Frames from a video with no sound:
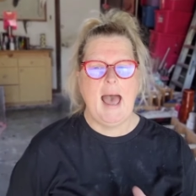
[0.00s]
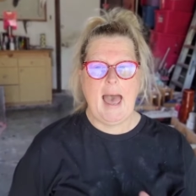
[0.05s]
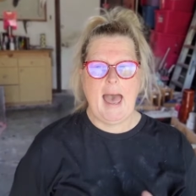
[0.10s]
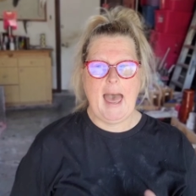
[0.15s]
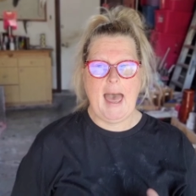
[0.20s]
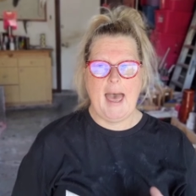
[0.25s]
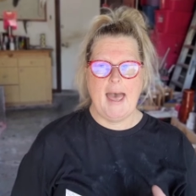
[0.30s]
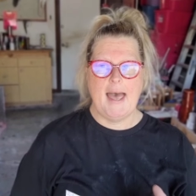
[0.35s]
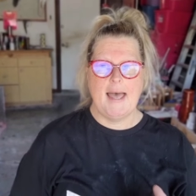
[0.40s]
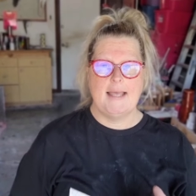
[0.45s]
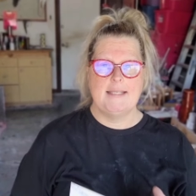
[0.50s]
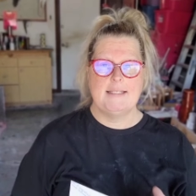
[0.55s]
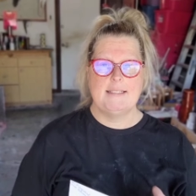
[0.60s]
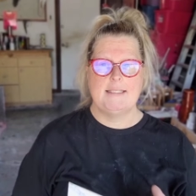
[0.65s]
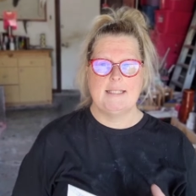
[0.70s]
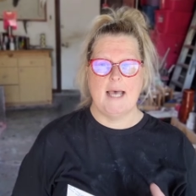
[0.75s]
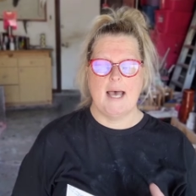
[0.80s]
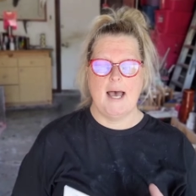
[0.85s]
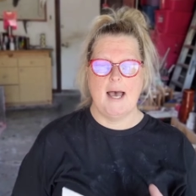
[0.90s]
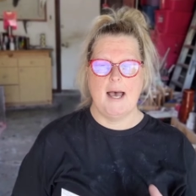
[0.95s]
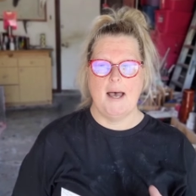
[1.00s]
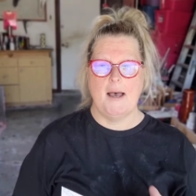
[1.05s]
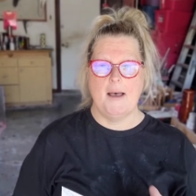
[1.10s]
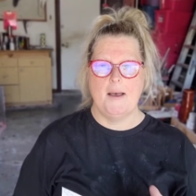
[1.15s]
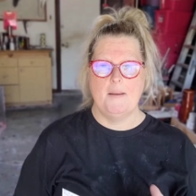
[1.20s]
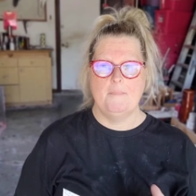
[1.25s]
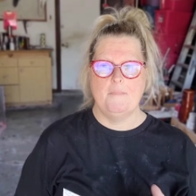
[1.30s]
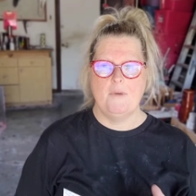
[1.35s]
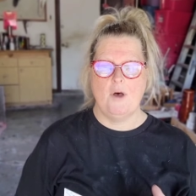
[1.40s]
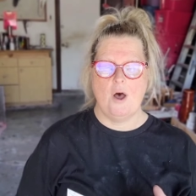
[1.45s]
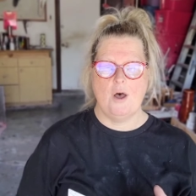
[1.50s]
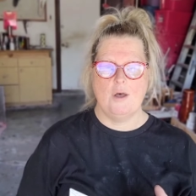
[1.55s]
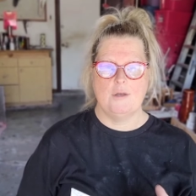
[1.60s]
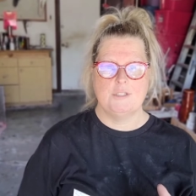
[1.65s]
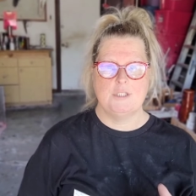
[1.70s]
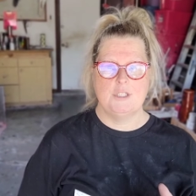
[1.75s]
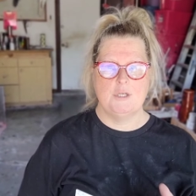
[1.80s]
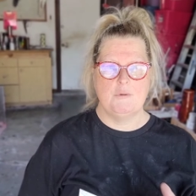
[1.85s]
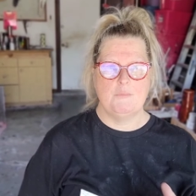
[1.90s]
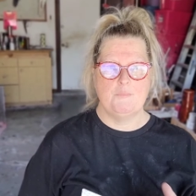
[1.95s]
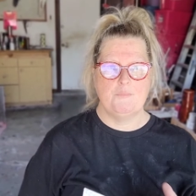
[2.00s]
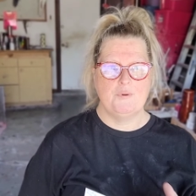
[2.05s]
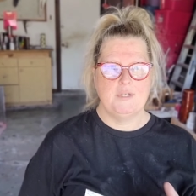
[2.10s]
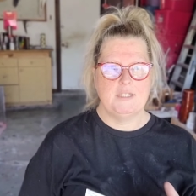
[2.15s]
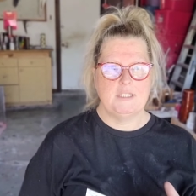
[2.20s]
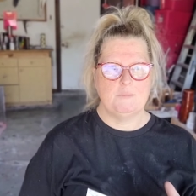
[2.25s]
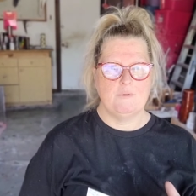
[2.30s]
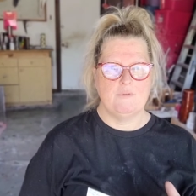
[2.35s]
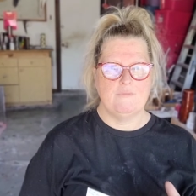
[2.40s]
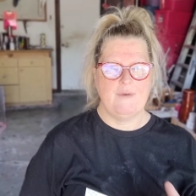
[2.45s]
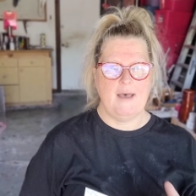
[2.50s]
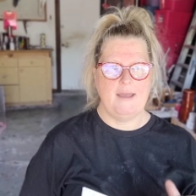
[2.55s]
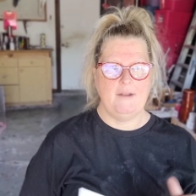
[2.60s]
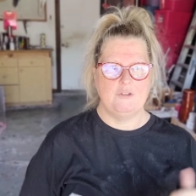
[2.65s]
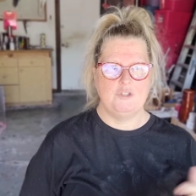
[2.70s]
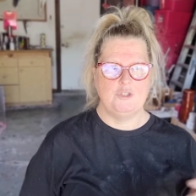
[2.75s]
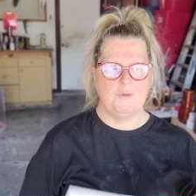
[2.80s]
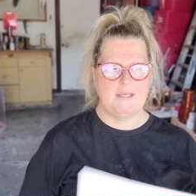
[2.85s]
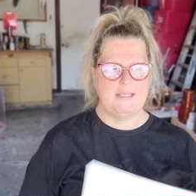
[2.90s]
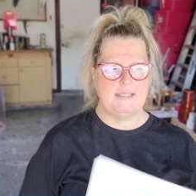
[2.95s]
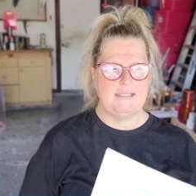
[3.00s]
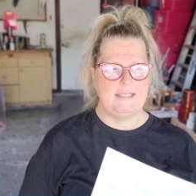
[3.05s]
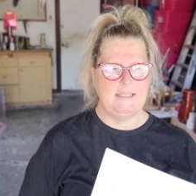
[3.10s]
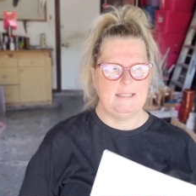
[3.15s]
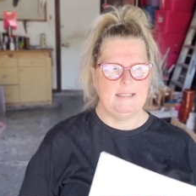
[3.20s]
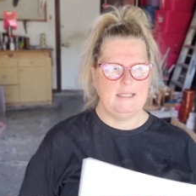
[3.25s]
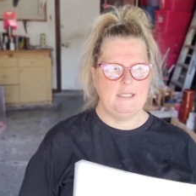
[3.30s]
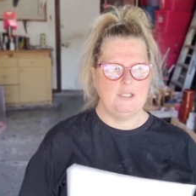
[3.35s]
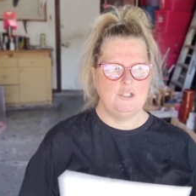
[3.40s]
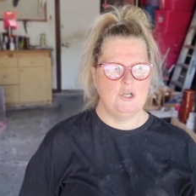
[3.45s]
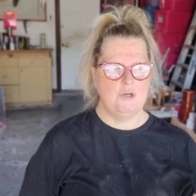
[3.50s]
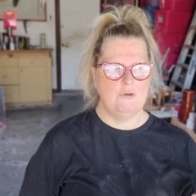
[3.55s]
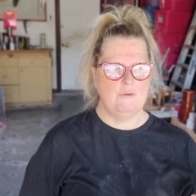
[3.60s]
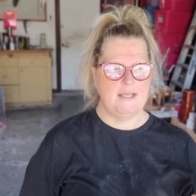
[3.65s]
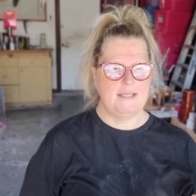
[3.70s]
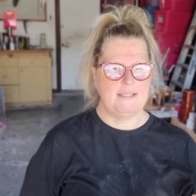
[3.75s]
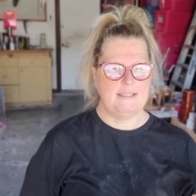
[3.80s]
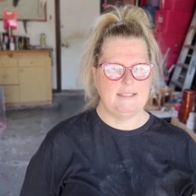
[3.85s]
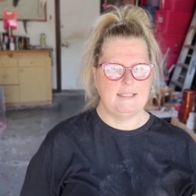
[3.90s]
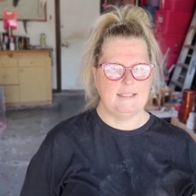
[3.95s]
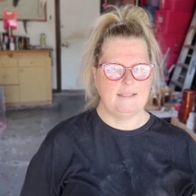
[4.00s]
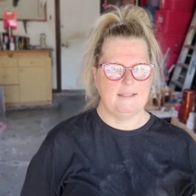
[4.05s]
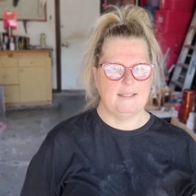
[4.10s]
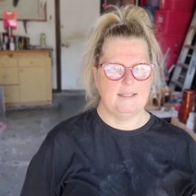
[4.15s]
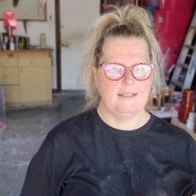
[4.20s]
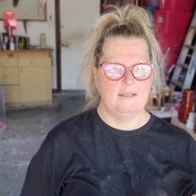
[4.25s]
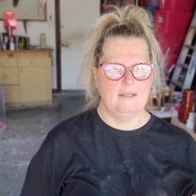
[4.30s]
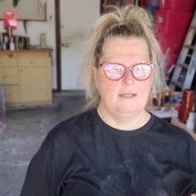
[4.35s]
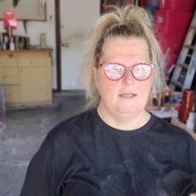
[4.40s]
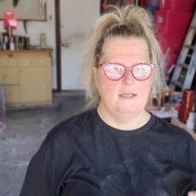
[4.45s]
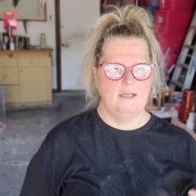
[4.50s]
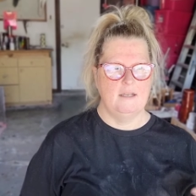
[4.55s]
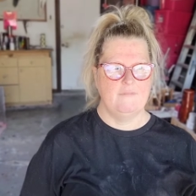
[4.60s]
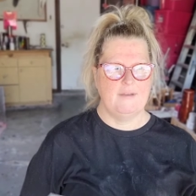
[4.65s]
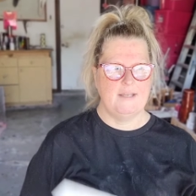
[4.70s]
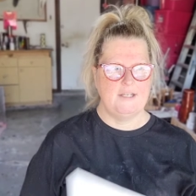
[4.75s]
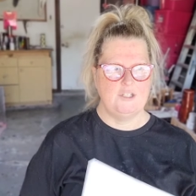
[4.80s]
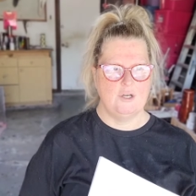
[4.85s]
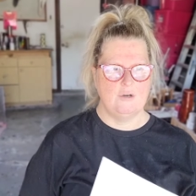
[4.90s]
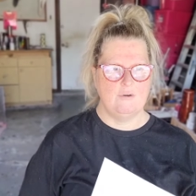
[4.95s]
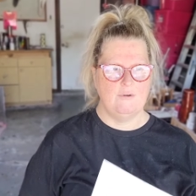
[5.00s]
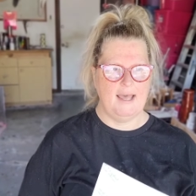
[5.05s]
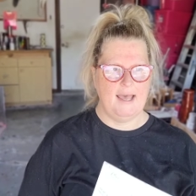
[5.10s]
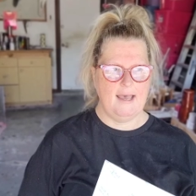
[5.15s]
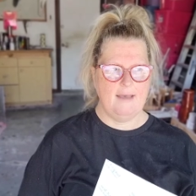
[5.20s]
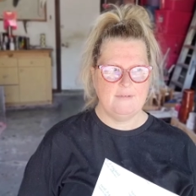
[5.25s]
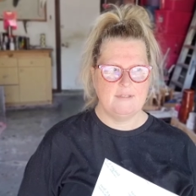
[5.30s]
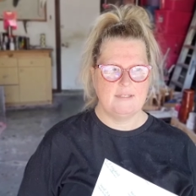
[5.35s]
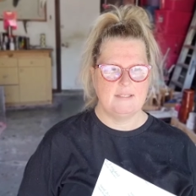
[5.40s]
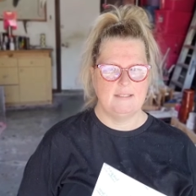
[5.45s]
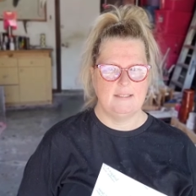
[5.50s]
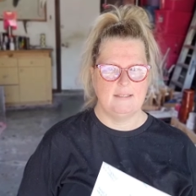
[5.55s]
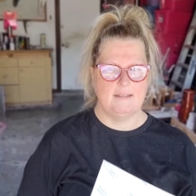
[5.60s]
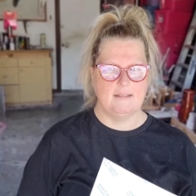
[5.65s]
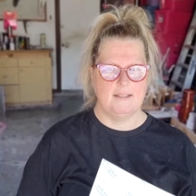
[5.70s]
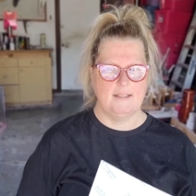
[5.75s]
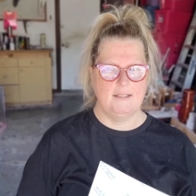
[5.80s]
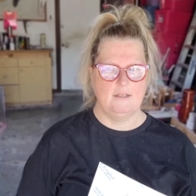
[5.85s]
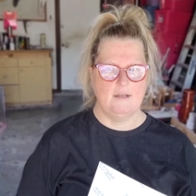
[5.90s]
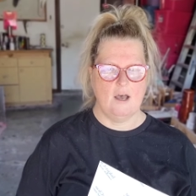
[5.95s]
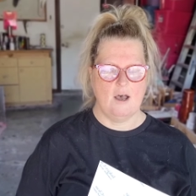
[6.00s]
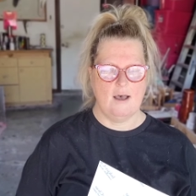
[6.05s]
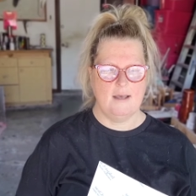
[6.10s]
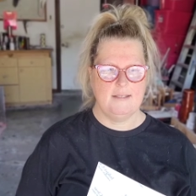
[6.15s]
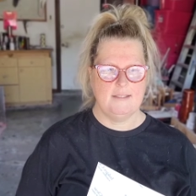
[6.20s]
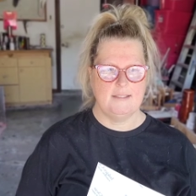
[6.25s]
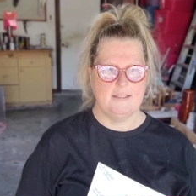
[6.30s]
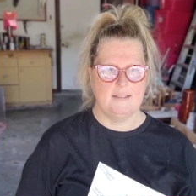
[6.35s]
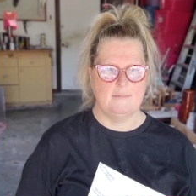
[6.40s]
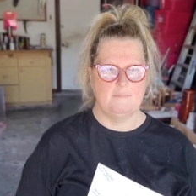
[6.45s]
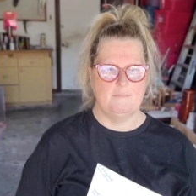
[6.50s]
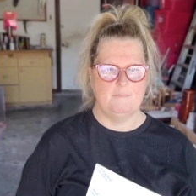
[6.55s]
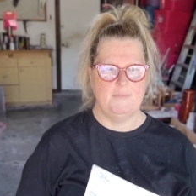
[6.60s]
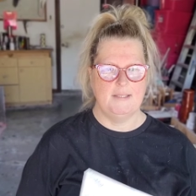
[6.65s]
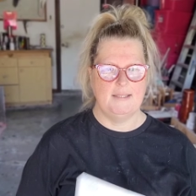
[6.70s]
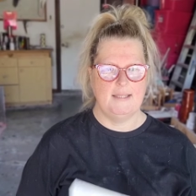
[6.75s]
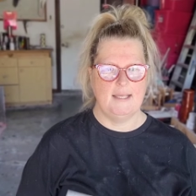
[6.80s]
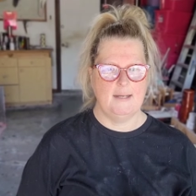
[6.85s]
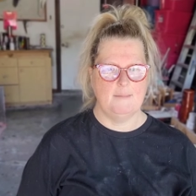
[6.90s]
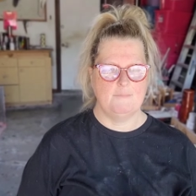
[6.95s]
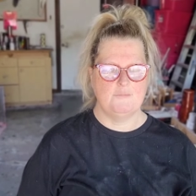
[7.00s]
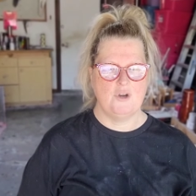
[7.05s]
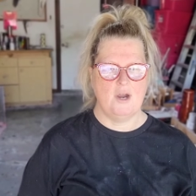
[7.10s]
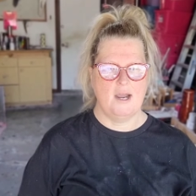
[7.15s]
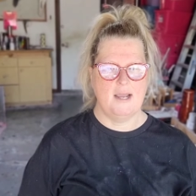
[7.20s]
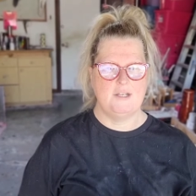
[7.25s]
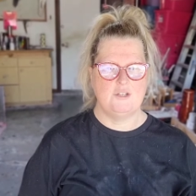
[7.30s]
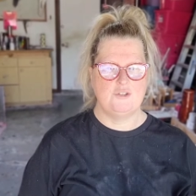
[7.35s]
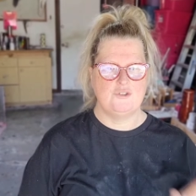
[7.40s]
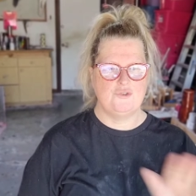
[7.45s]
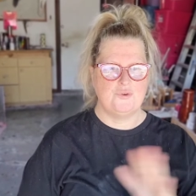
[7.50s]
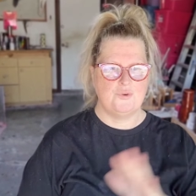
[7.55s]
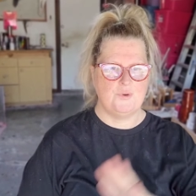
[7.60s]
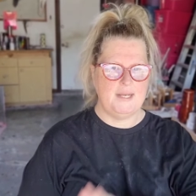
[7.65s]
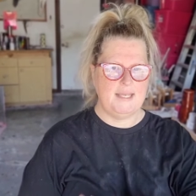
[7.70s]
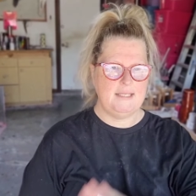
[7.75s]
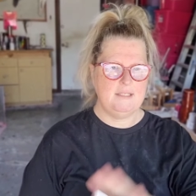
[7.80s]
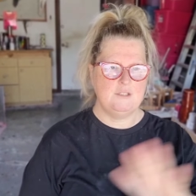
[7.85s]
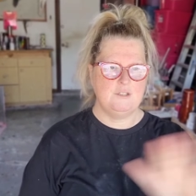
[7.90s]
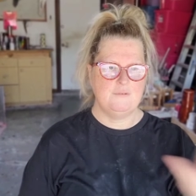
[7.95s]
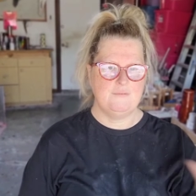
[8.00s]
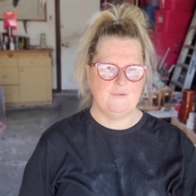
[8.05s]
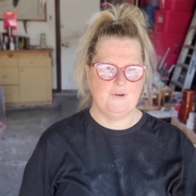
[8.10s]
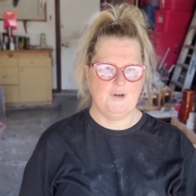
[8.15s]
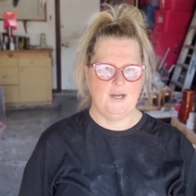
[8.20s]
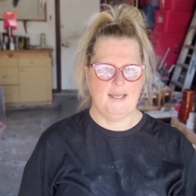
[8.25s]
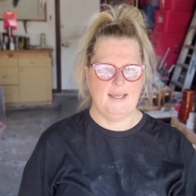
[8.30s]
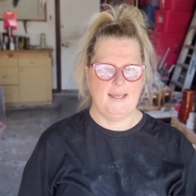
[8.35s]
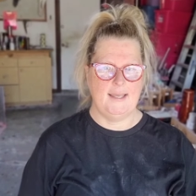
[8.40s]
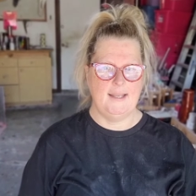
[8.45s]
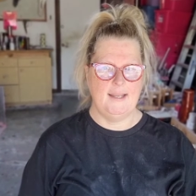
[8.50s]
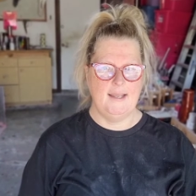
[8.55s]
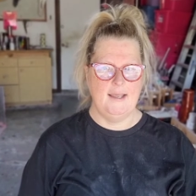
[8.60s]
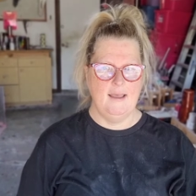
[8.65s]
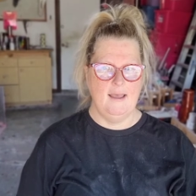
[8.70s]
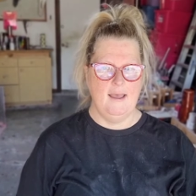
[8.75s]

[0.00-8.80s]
And also a printable vinyl, do I seal it? Don't I seal it? If I don't have to seal it, awesome. But then I'm trying to transfer it.